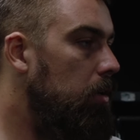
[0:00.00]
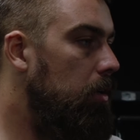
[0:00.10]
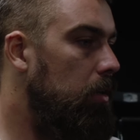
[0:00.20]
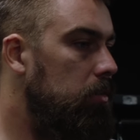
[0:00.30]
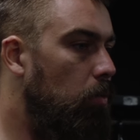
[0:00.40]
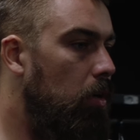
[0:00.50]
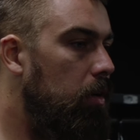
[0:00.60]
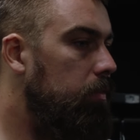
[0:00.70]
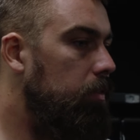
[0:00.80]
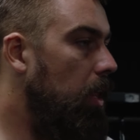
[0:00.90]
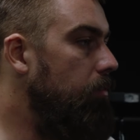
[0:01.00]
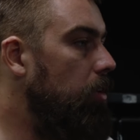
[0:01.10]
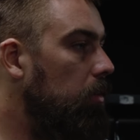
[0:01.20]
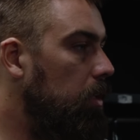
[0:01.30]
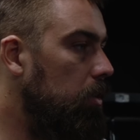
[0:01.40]
I mean, one of
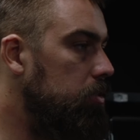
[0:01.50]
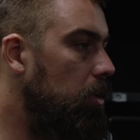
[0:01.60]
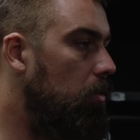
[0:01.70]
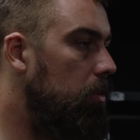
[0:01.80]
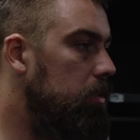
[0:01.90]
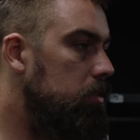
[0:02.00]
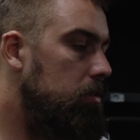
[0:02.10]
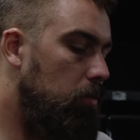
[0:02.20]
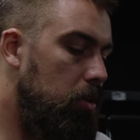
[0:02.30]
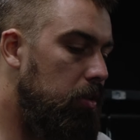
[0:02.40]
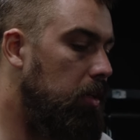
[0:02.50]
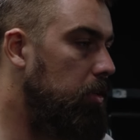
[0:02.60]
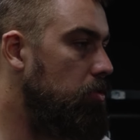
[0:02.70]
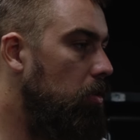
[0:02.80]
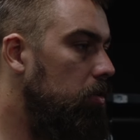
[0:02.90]
11 out there, so it's what you can
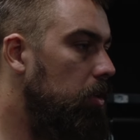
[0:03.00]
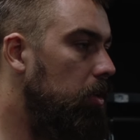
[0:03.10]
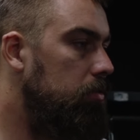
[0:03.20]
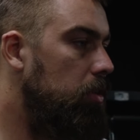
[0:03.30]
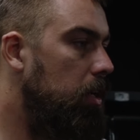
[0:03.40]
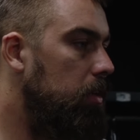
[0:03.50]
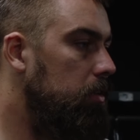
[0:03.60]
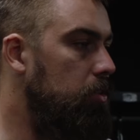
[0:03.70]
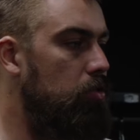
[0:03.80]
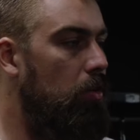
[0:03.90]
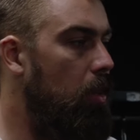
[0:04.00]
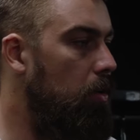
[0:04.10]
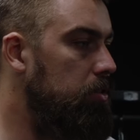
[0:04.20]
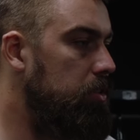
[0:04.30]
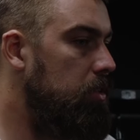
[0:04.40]
control. You don't try to control
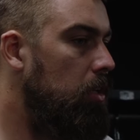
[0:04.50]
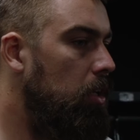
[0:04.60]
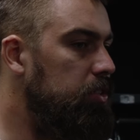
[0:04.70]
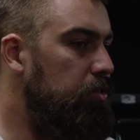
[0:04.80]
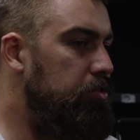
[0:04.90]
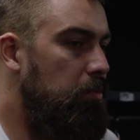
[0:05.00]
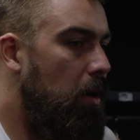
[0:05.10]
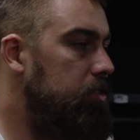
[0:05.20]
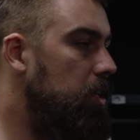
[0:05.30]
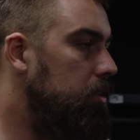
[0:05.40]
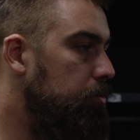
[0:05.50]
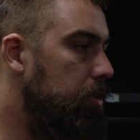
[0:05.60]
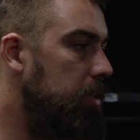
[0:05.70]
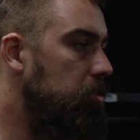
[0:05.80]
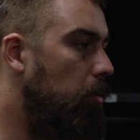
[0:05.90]
others and do too much. That's when
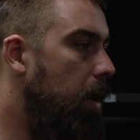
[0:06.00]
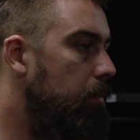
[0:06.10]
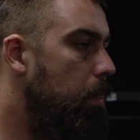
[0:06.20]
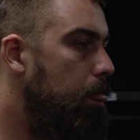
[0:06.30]
things go bad.